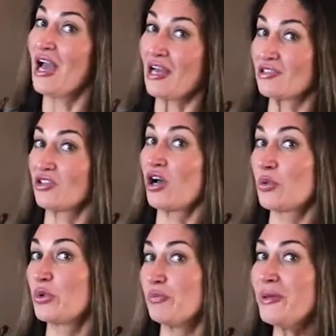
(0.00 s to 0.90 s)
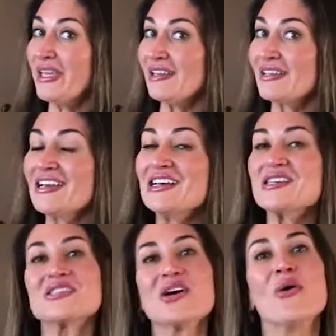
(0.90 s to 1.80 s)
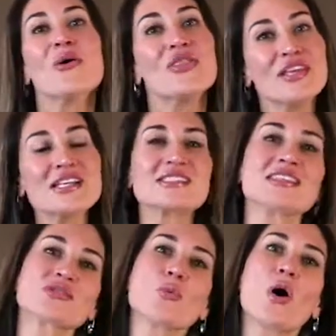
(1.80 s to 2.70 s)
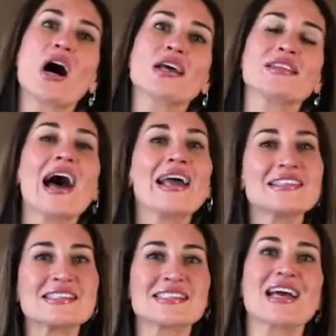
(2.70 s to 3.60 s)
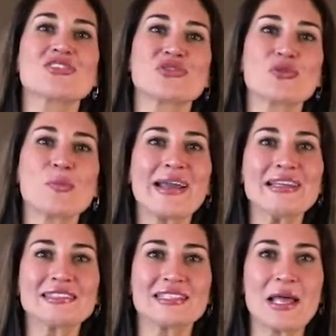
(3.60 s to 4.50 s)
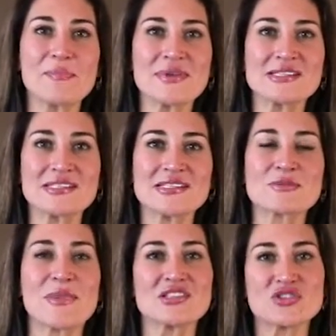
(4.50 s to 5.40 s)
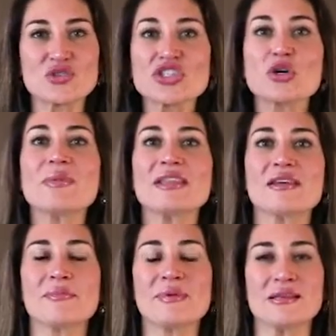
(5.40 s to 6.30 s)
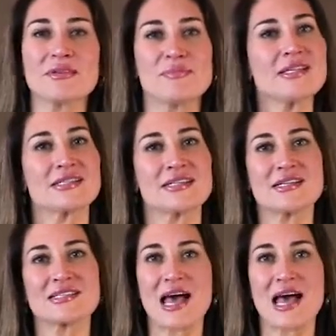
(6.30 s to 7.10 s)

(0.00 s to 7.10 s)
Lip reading: I thought it would be. So this is what I decided to do my internet business, my social media business.